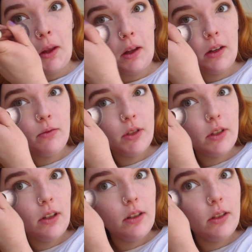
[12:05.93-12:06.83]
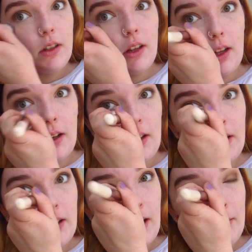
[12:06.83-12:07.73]
And I'm just going to then
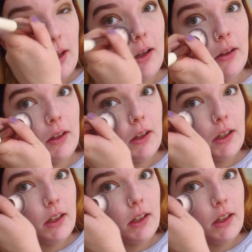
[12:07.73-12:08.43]
dab that under the